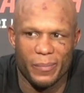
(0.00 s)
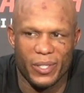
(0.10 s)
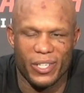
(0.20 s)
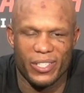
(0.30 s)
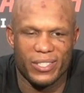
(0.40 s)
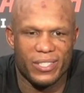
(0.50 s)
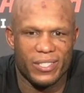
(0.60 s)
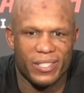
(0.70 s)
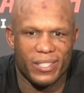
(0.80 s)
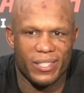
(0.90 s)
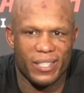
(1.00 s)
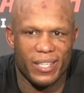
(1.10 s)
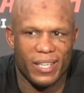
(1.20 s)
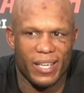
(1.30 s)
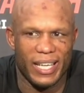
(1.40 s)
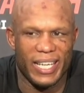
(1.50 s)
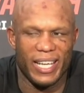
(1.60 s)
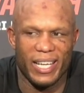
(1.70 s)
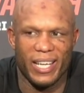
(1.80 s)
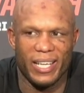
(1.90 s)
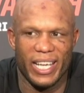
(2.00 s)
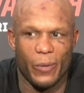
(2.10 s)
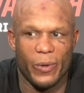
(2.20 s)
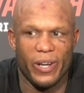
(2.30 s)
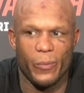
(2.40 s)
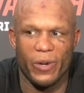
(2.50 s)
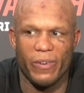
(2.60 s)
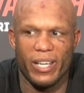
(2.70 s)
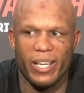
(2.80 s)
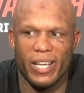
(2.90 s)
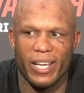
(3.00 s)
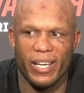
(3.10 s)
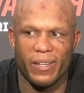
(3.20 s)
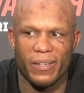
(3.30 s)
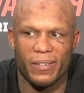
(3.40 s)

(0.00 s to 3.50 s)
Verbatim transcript: because, again, at the end of the day, we're in there